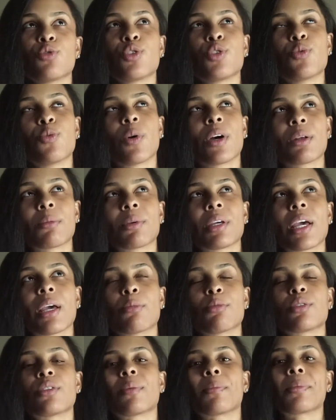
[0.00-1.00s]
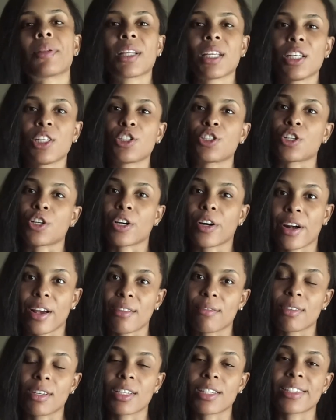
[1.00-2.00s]
want to be able to please your
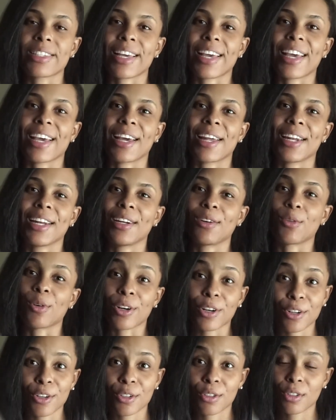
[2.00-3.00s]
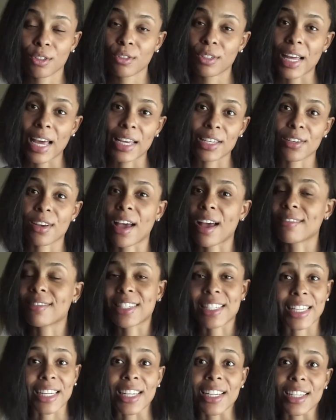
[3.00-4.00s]
cravings, and in order to do that, you have
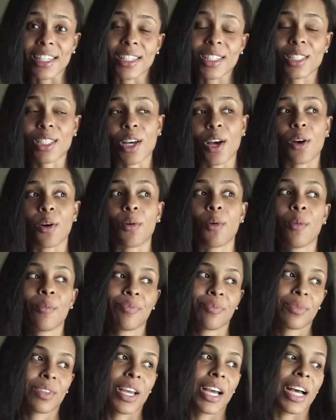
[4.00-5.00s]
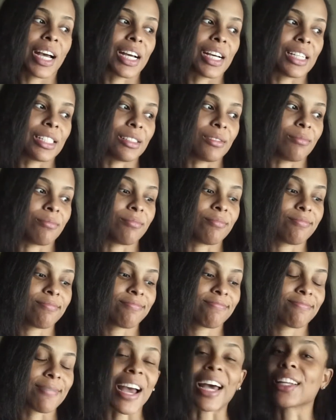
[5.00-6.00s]
to eat. So
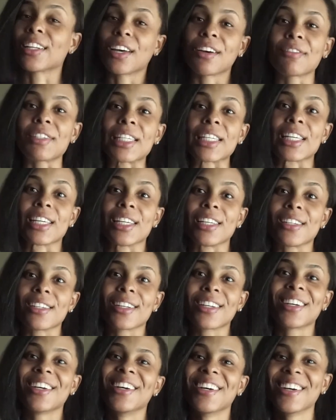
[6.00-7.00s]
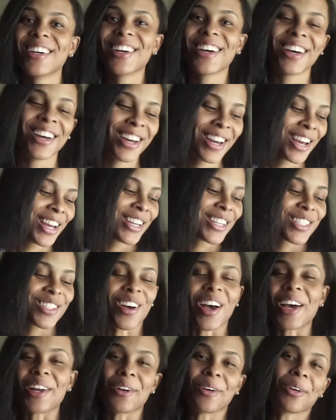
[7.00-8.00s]
I love to eat. So
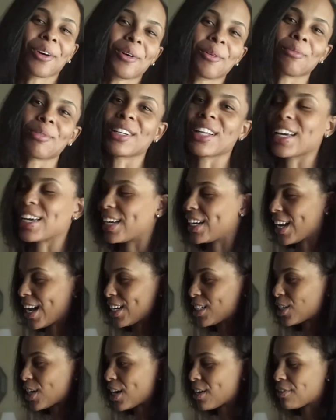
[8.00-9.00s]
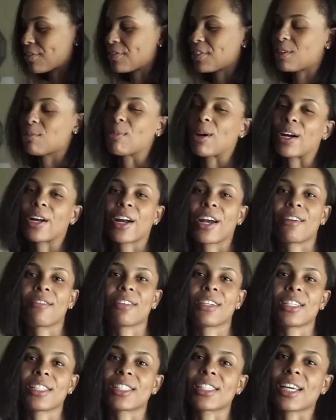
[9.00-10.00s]
I don't complain. I try to feed my
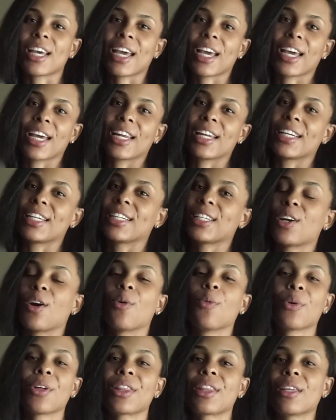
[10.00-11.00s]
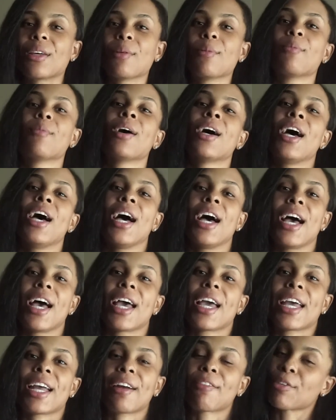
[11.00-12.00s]
cravings and go with them
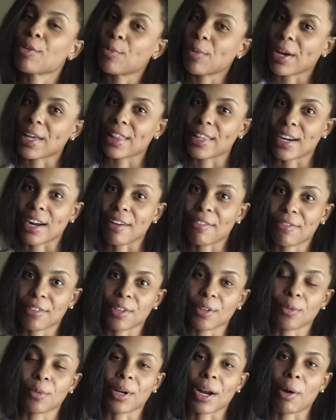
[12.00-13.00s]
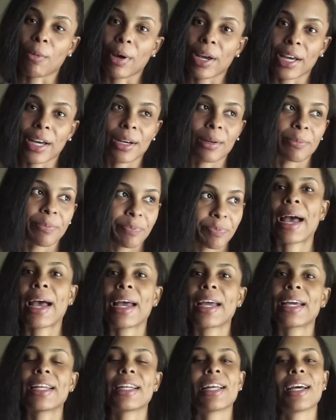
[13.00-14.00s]
every way that I feel when I wake up.
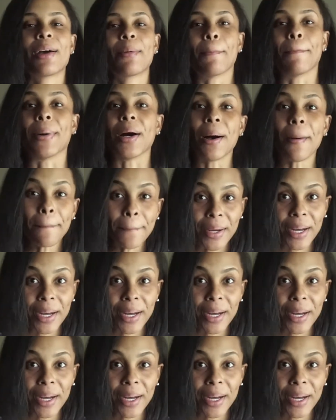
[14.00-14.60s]
My bump